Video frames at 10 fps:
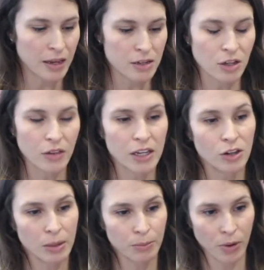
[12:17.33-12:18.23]
So then you
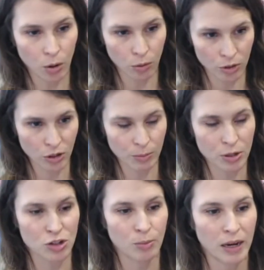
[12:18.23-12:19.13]
can
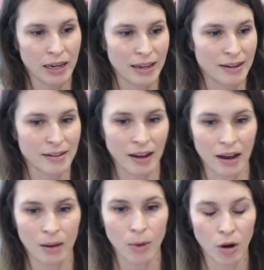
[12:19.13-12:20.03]
put your bucket
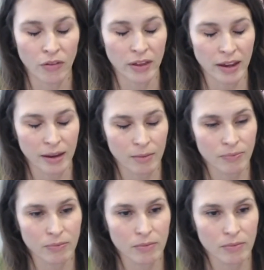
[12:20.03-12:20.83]
on the